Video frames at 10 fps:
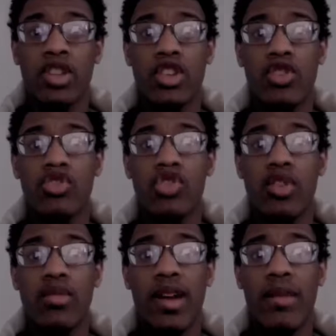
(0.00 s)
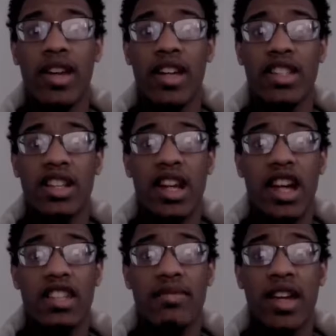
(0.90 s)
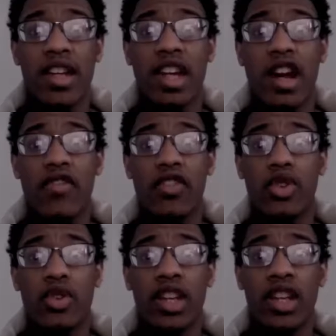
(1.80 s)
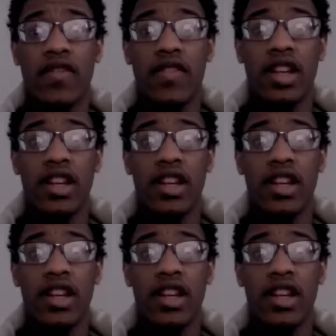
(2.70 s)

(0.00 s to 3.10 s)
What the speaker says: So, joined by Meg's classmate, Calvin O'Keefe,